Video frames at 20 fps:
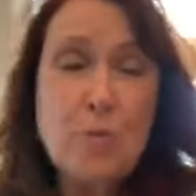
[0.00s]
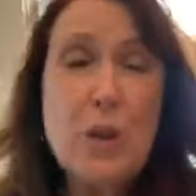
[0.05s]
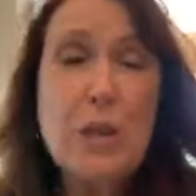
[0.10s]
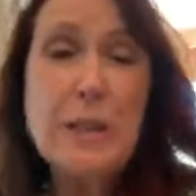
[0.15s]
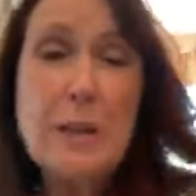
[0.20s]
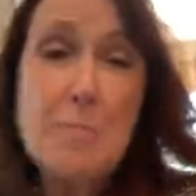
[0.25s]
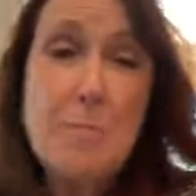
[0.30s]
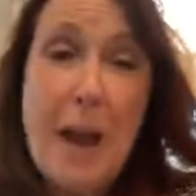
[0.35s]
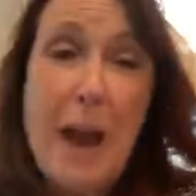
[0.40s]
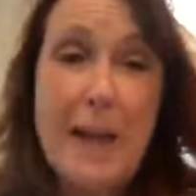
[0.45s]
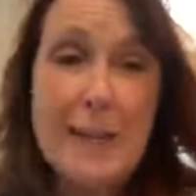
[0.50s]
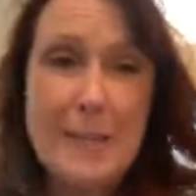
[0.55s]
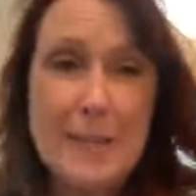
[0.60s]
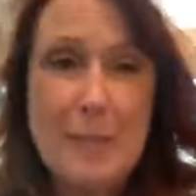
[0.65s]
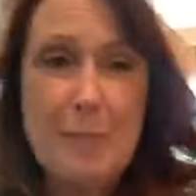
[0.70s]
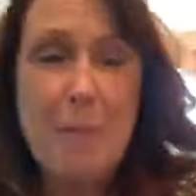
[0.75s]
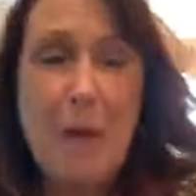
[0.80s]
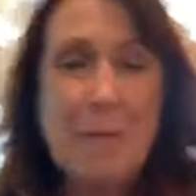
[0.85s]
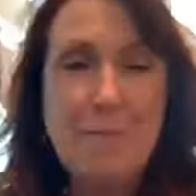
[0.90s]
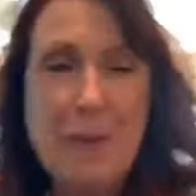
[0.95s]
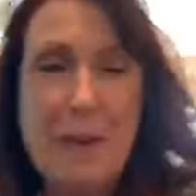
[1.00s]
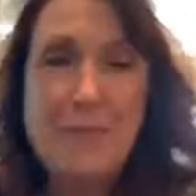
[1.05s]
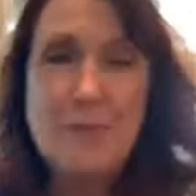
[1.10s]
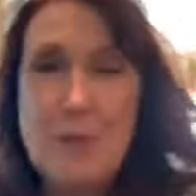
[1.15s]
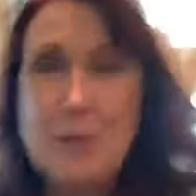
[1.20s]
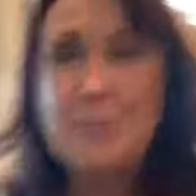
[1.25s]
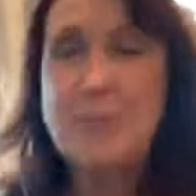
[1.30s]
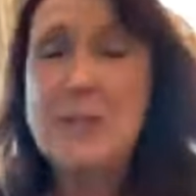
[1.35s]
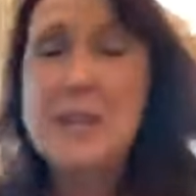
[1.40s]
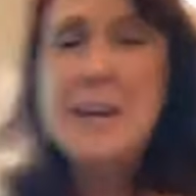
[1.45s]
really passes by
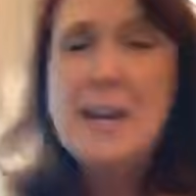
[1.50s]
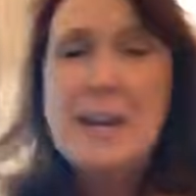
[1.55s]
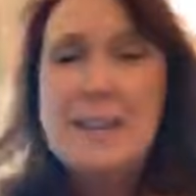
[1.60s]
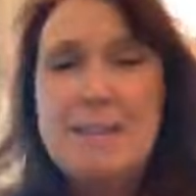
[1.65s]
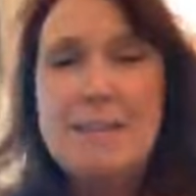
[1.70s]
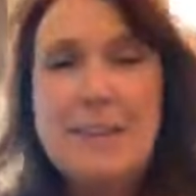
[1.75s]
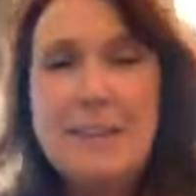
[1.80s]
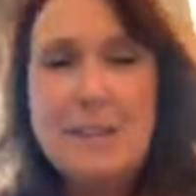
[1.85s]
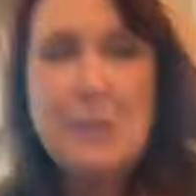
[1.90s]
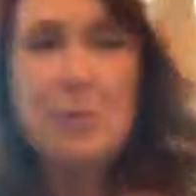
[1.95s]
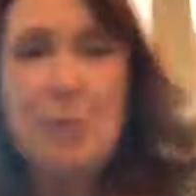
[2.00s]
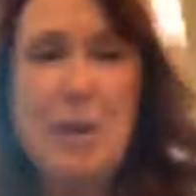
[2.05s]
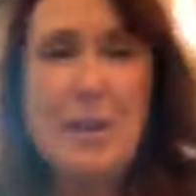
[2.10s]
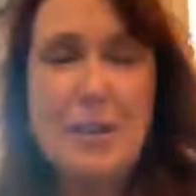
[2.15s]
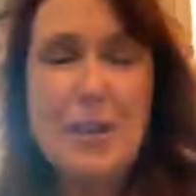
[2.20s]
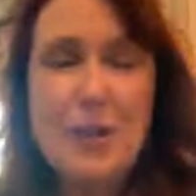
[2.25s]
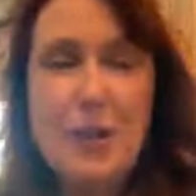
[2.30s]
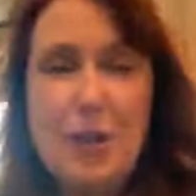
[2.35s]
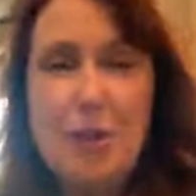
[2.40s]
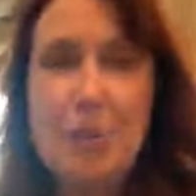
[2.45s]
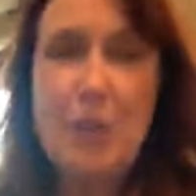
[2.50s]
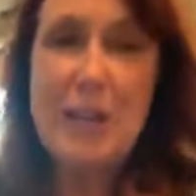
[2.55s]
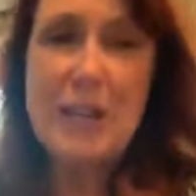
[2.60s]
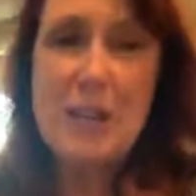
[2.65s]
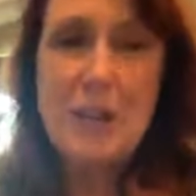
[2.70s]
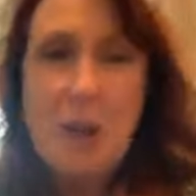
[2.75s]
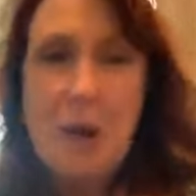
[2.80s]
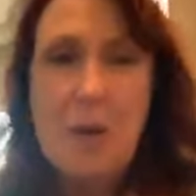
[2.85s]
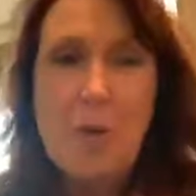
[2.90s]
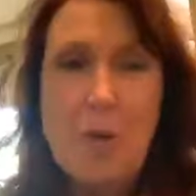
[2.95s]
bedrooms. This one you can
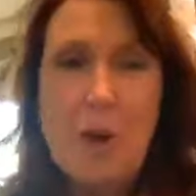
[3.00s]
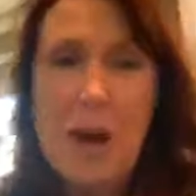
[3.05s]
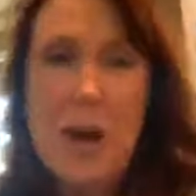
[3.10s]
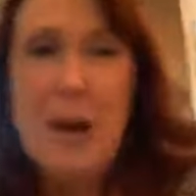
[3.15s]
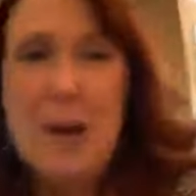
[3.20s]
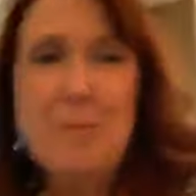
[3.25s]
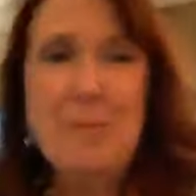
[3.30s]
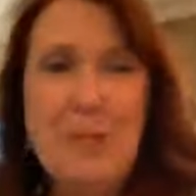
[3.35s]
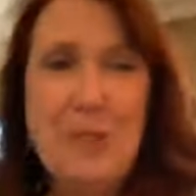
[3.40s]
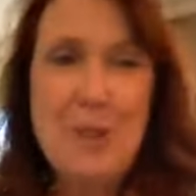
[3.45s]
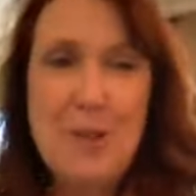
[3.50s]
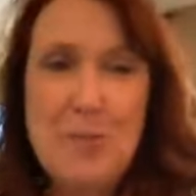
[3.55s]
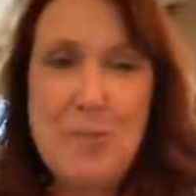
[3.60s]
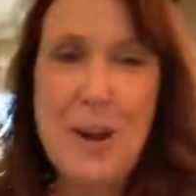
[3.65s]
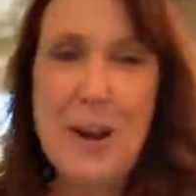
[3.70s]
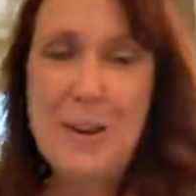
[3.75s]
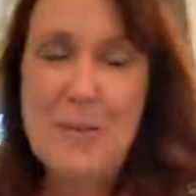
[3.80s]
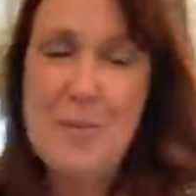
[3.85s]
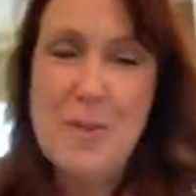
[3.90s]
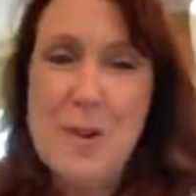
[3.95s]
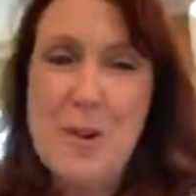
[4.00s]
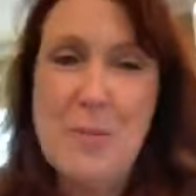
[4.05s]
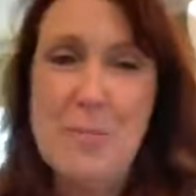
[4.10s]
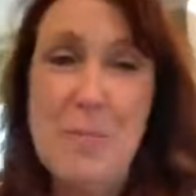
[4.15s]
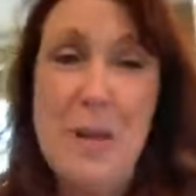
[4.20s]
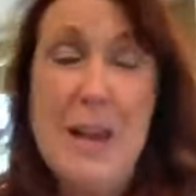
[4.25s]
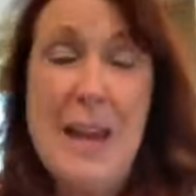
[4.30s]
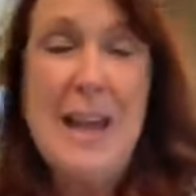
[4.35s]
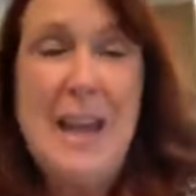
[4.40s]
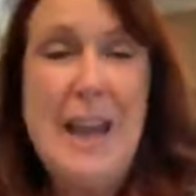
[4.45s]
go up to the rec
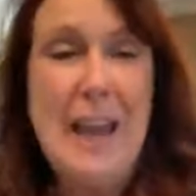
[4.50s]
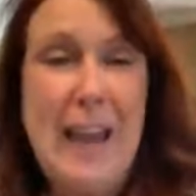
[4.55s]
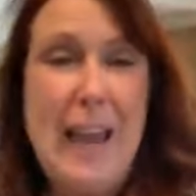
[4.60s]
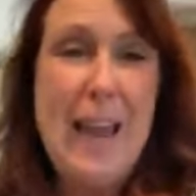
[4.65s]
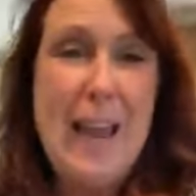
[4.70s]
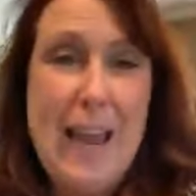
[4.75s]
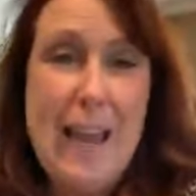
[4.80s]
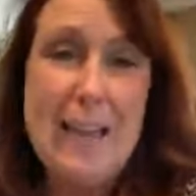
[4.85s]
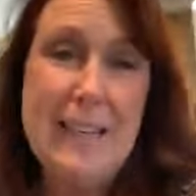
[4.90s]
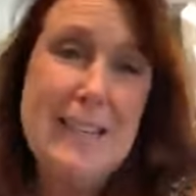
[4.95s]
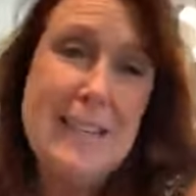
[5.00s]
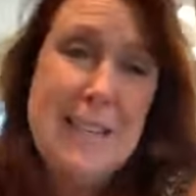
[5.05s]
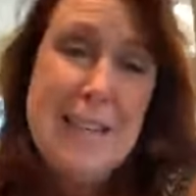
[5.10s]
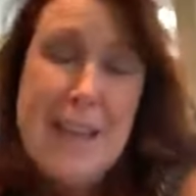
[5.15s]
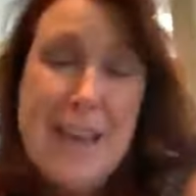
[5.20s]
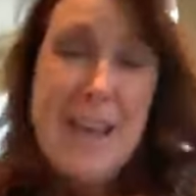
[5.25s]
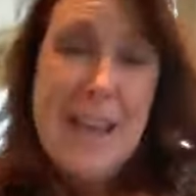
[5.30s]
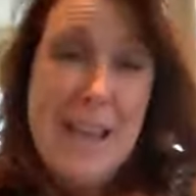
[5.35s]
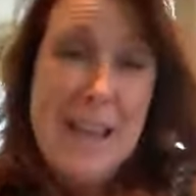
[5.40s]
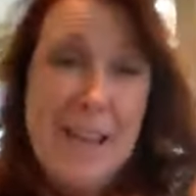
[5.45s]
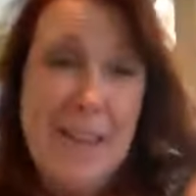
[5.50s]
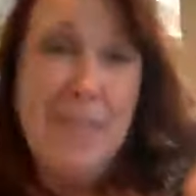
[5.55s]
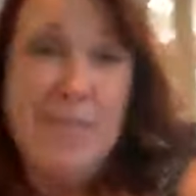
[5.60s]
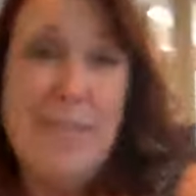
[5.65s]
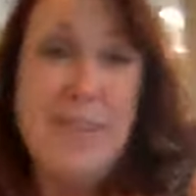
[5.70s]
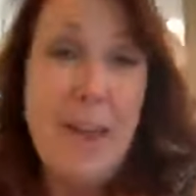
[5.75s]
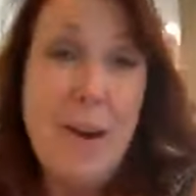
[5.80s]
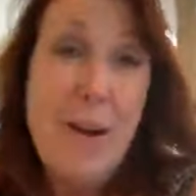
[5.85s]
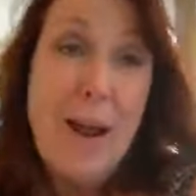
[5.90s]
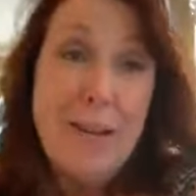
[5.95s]
room and
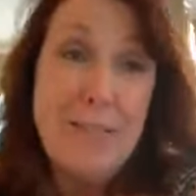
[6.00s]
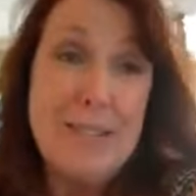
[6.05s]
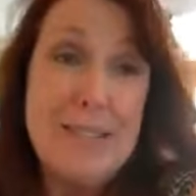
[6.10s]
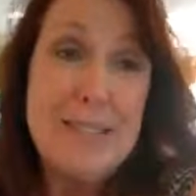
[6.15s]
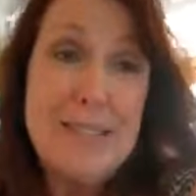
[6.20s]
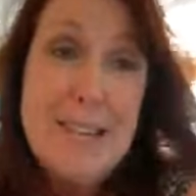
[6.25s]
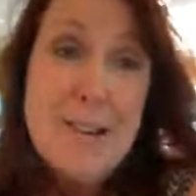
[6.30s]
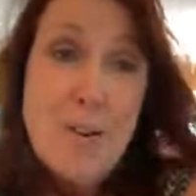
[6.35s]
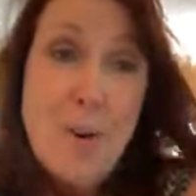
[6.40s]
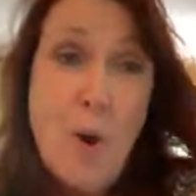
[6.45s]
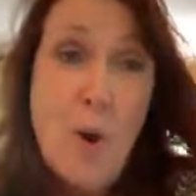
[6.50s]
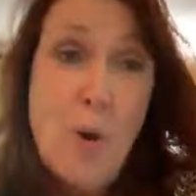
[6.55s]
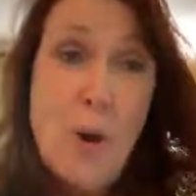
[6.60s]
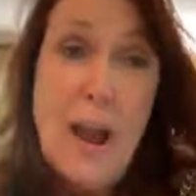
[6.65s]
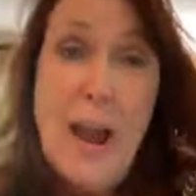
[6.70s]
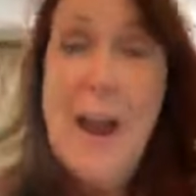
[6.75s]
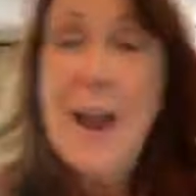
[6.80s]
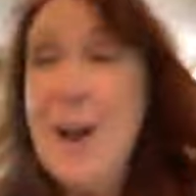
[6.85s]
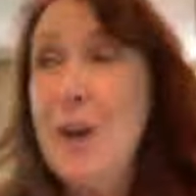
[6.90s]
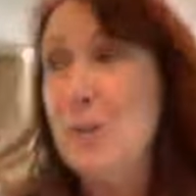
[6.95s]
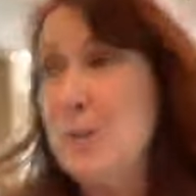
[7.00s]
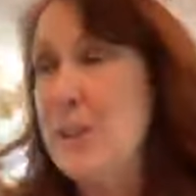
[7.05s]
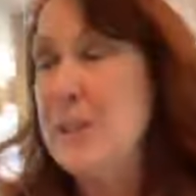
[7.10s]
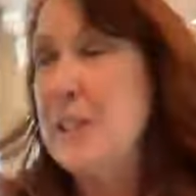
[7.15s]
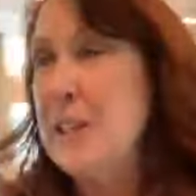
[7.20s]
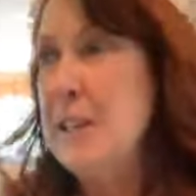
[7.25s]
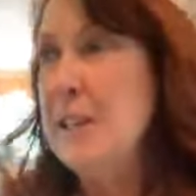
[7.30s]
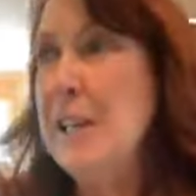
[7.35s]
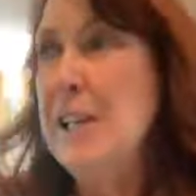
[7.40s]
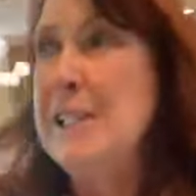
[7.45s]
they don't have to see your whole
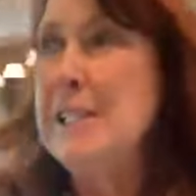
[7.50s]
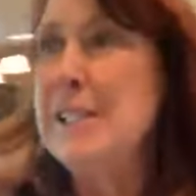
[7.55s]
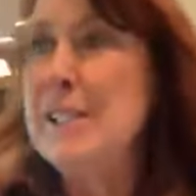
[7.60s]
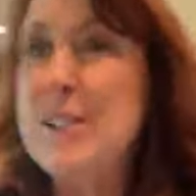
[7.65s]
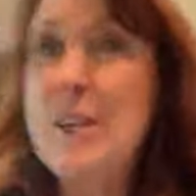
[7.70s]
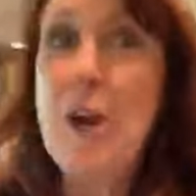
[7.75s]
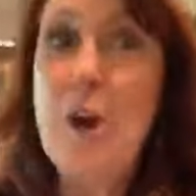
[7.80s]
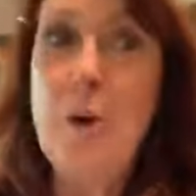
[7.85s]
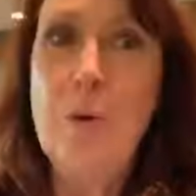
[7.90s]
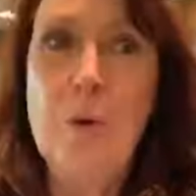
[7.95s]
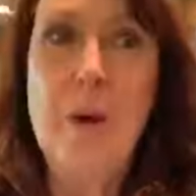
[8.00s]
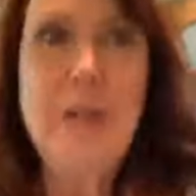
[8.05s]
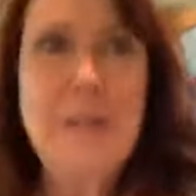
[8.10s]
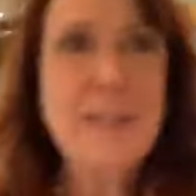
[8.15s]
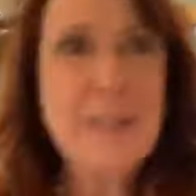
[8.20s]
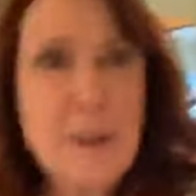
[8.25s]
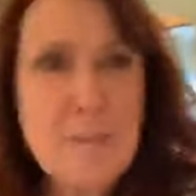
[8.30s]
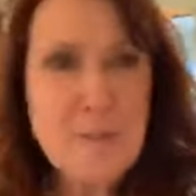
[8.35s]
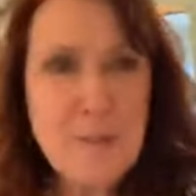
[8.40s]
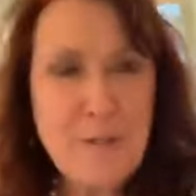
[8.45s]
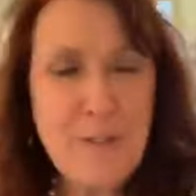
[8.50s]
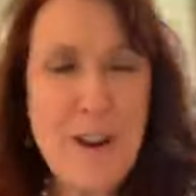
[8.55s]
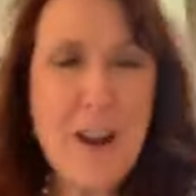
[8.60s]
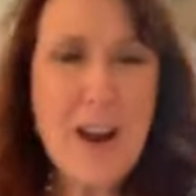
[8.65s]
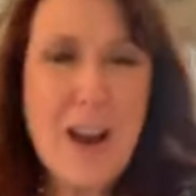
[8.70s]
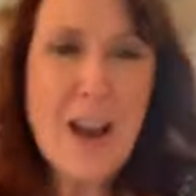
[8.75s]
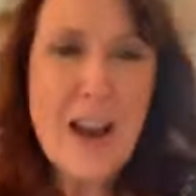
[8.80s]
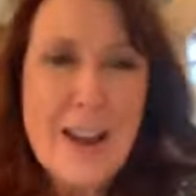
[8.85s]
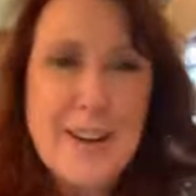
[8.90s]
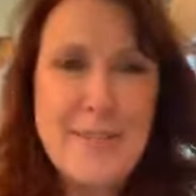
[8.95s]
house. So number
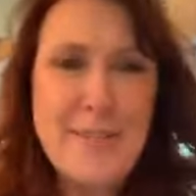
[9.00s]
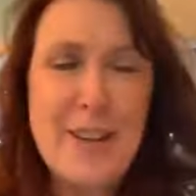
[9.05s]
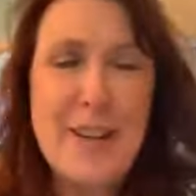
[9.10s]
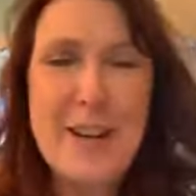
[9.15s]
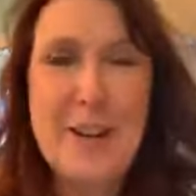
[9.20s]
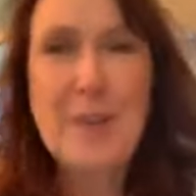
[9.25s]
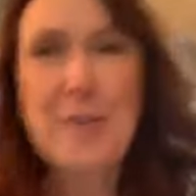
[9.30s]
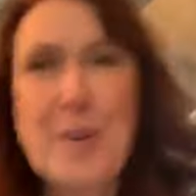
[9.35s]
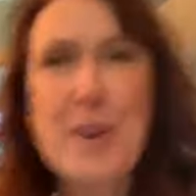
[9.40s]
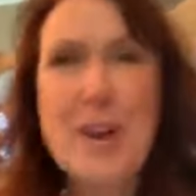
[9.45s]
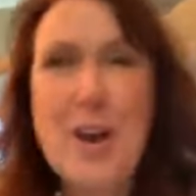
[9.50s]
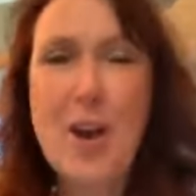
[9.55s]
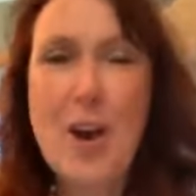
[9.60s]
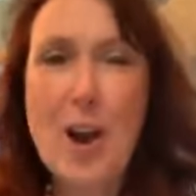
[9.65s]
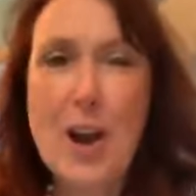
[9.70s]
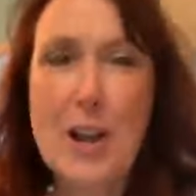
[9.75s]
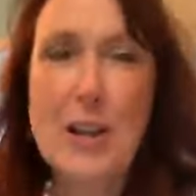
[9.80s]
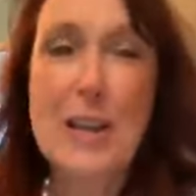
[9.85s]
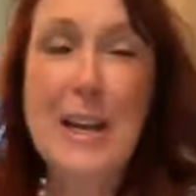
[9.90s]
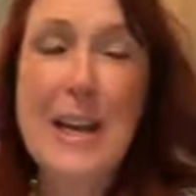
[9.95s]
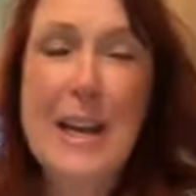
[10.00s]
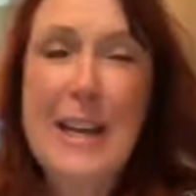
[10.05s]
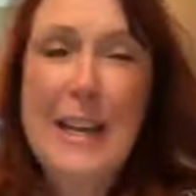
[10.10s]
5, here we are.